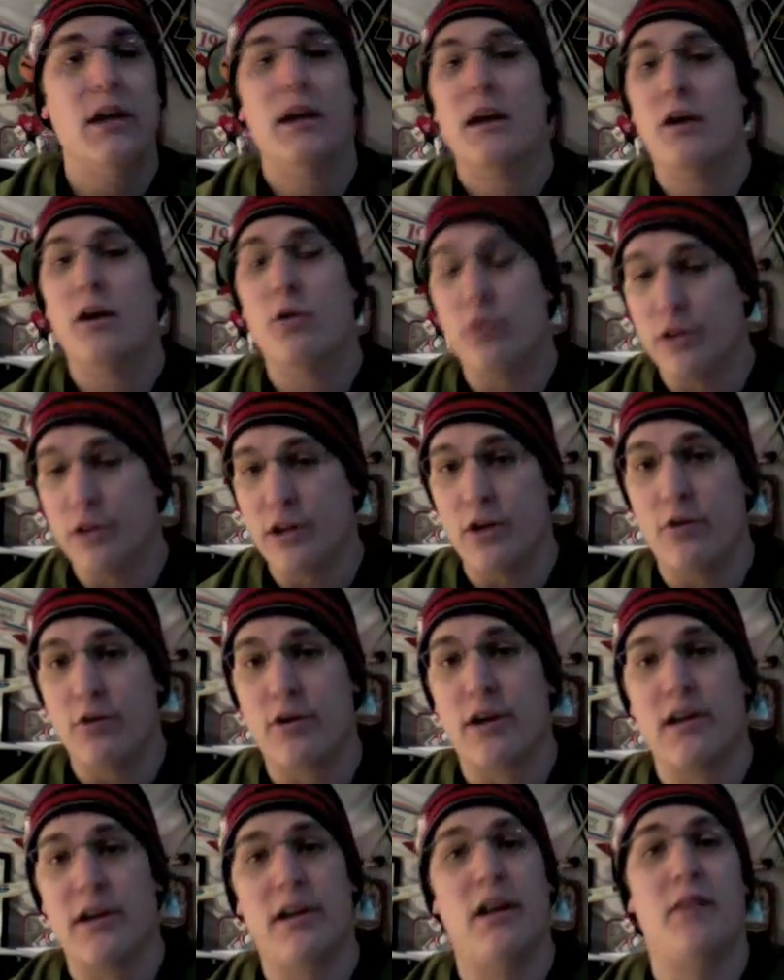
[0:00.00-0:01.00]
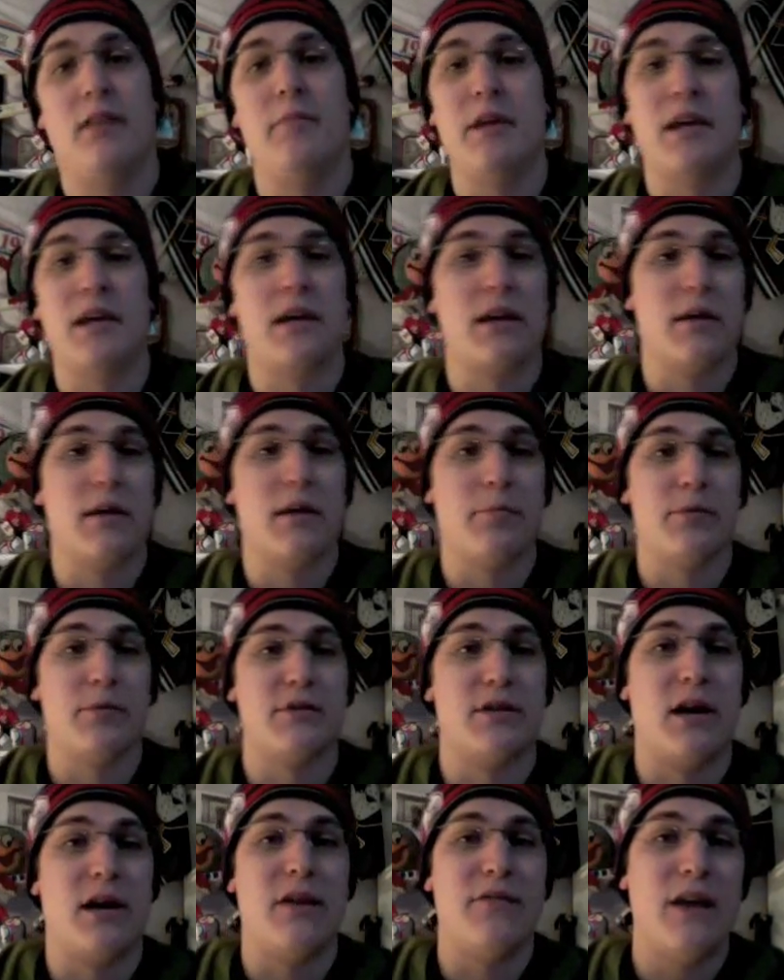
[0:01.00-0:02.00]
Olli Jokinen, and Mika
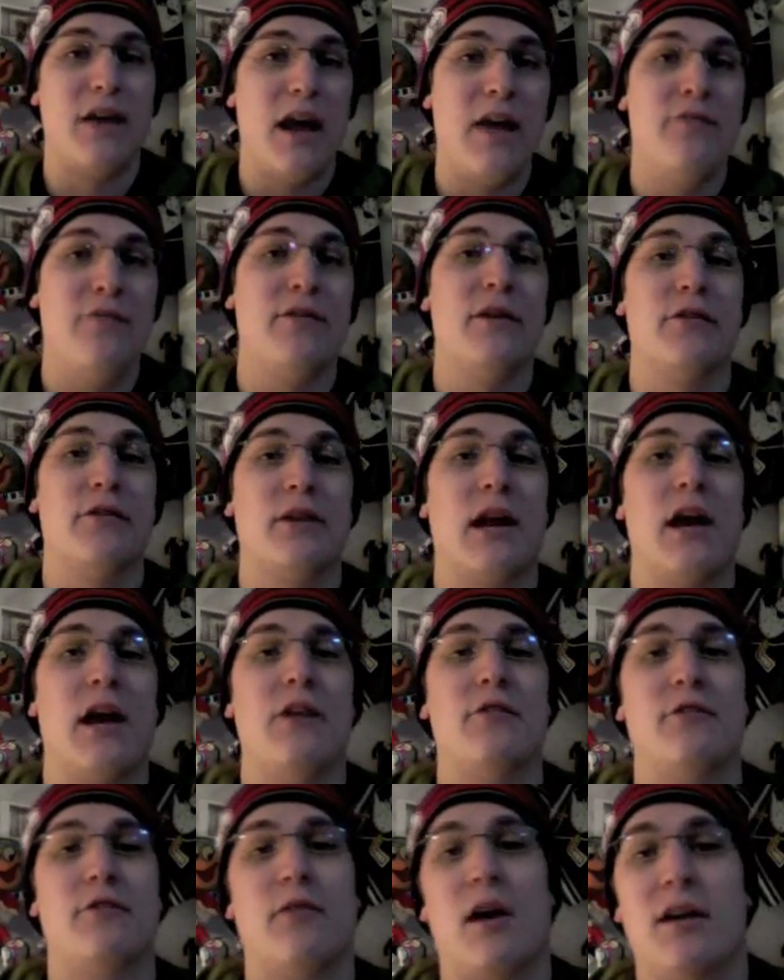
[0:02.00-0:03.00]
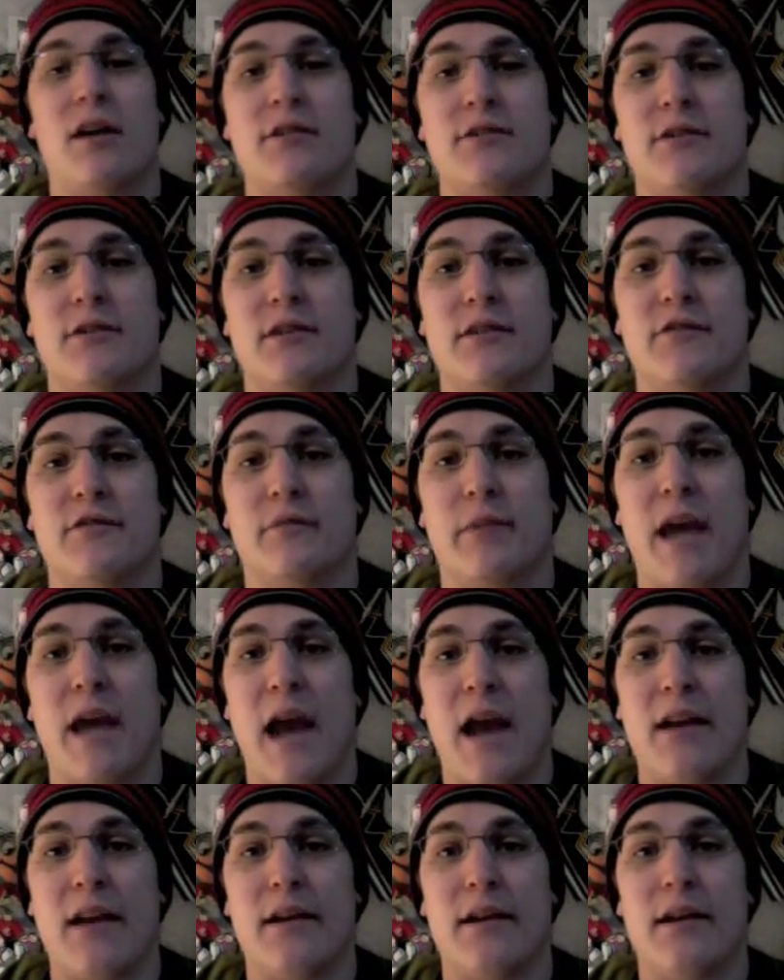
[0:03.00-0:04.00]
Kiprusoff. Every other guy on their roster is from
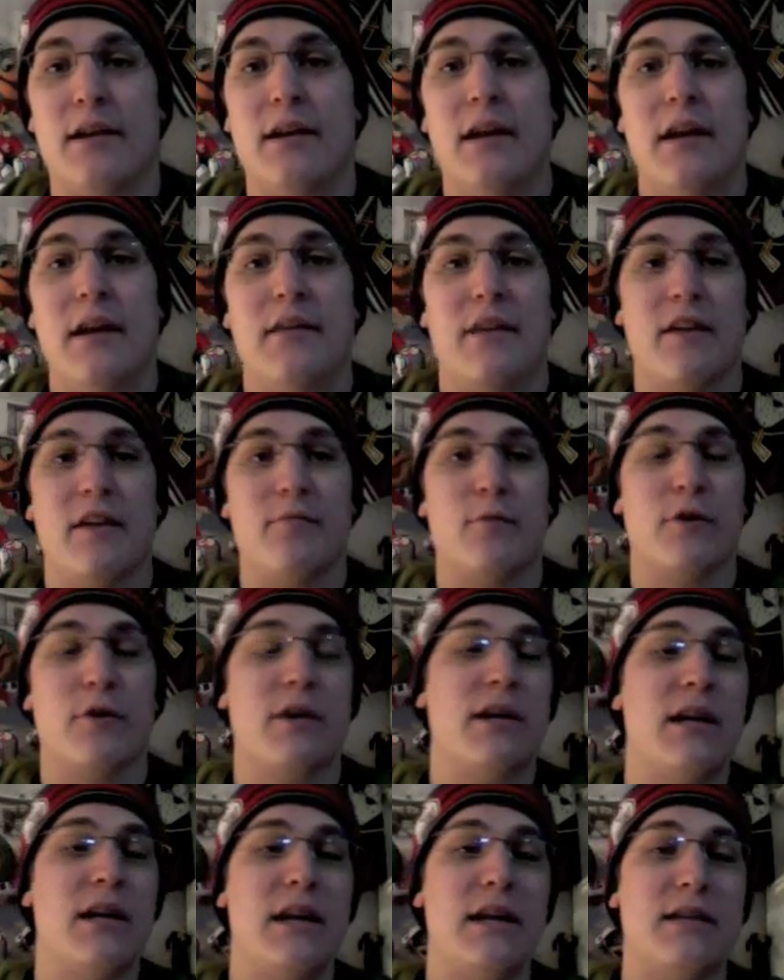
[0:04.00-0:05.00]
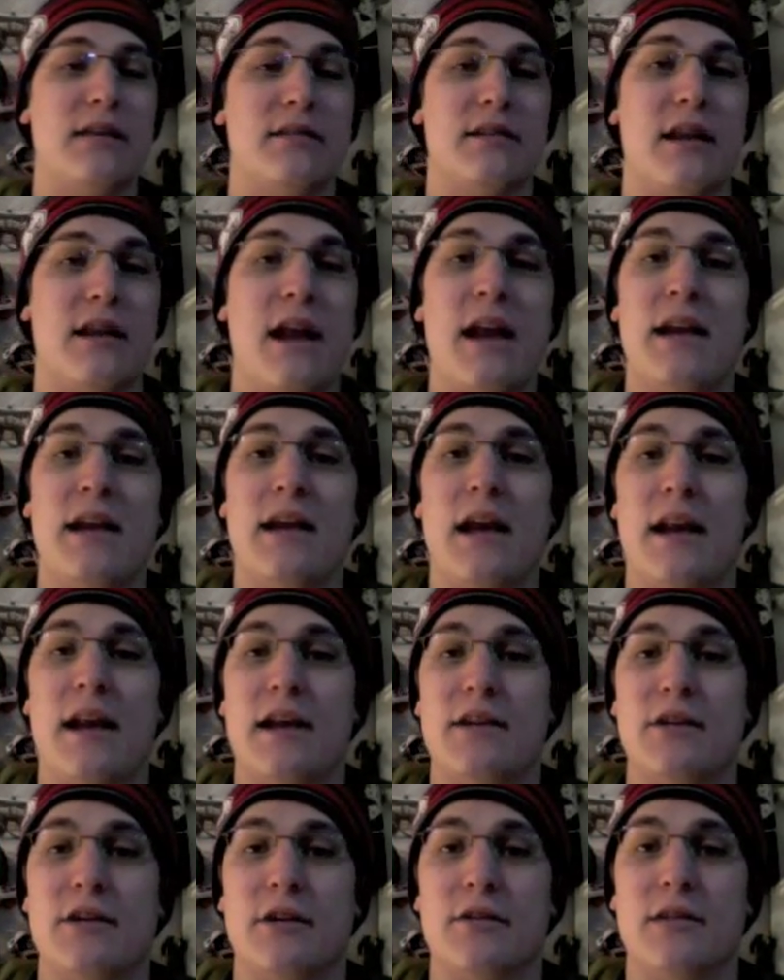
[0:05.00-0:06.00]
Canada. They have more Canadians than any
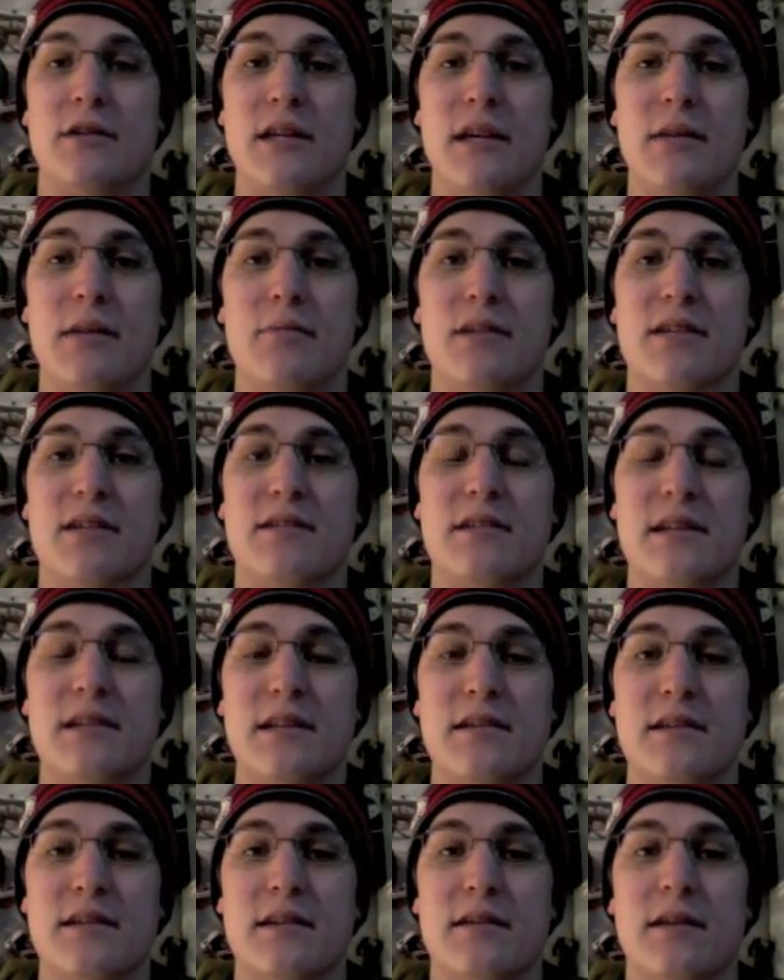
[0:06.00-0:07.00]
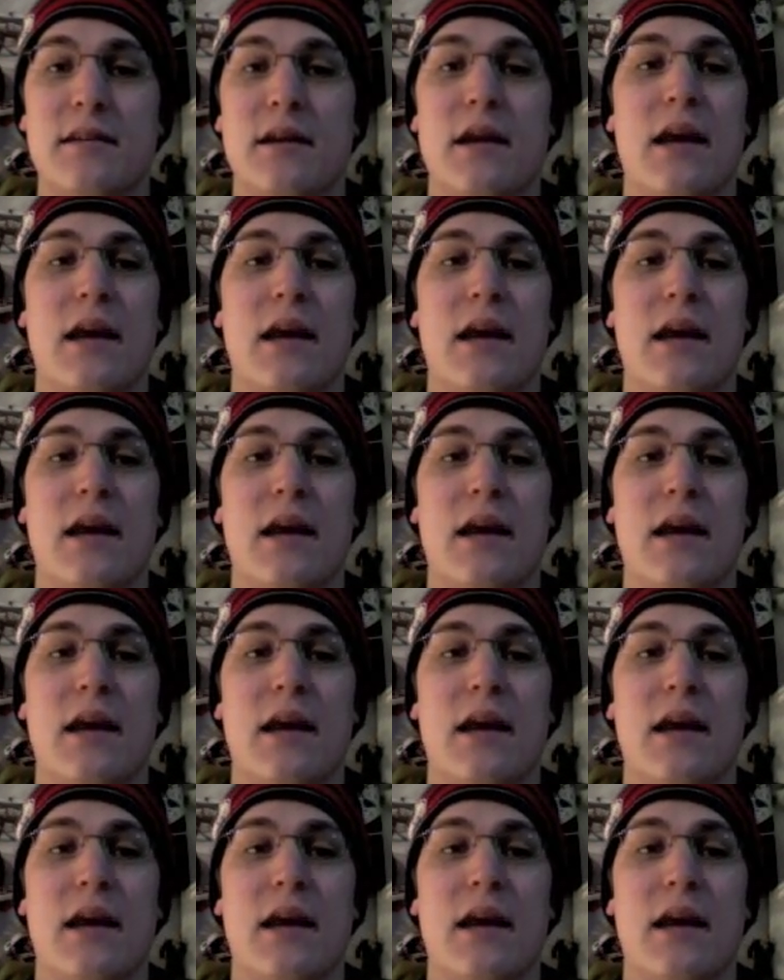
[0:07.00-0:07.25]
NHL team this season.